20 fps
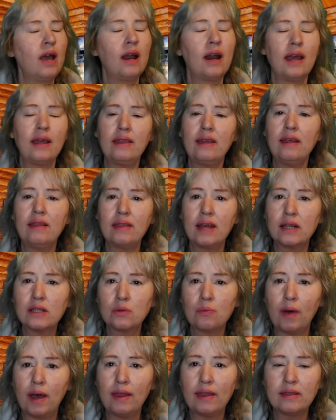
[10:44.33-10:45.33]
and i think
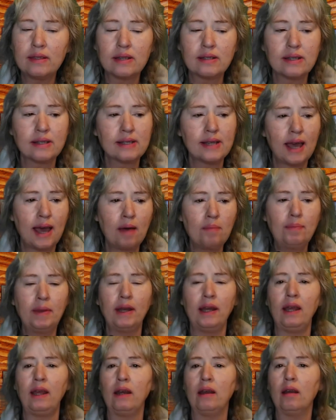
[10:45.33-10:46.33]
that's why this is
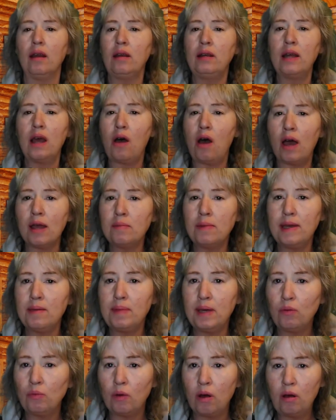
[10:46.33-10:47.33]
happening now i
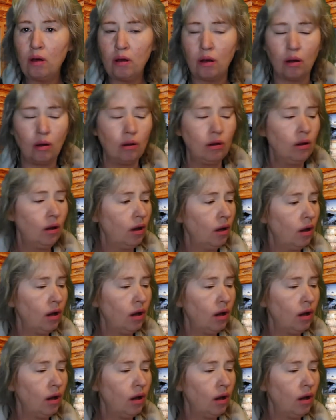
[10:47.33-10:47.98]
may be wrong